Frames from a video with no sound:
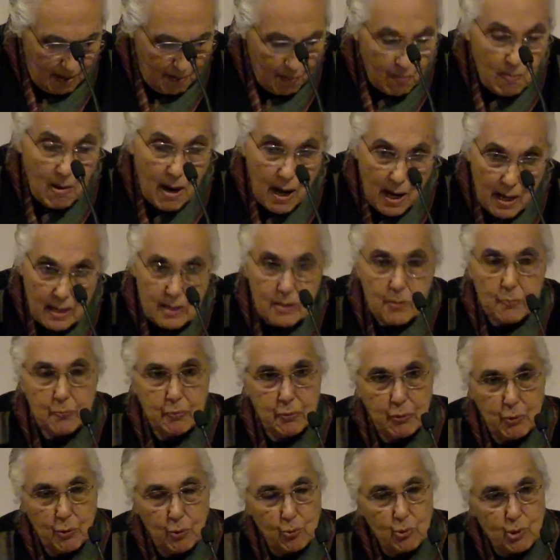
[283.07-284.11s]
My
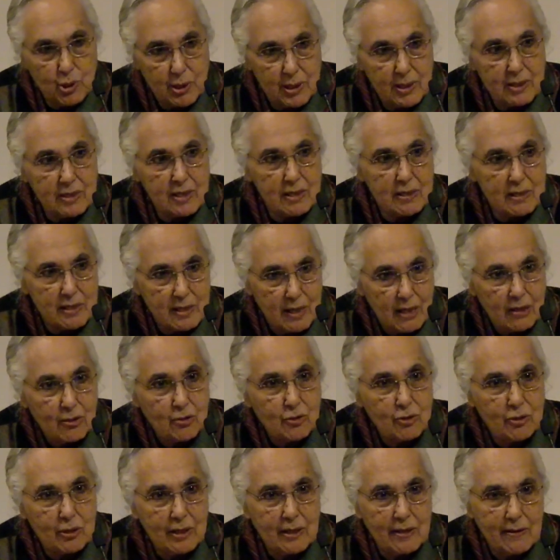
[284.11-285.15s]
approach is
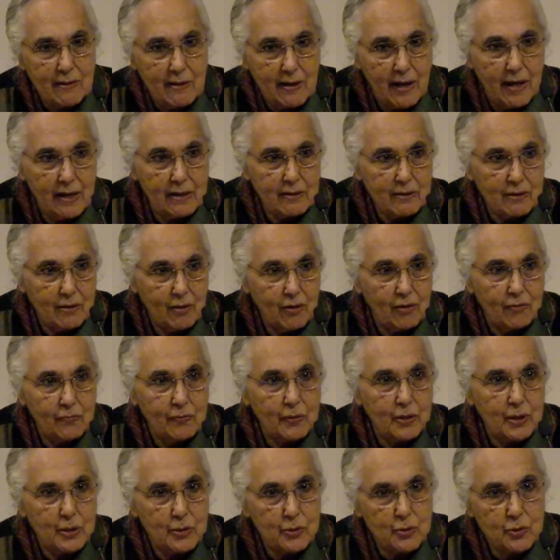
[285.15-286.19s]
essentially that of
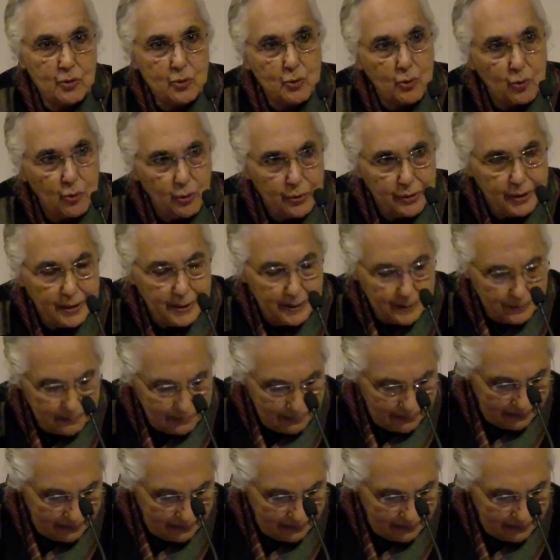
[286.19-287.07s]
a historian.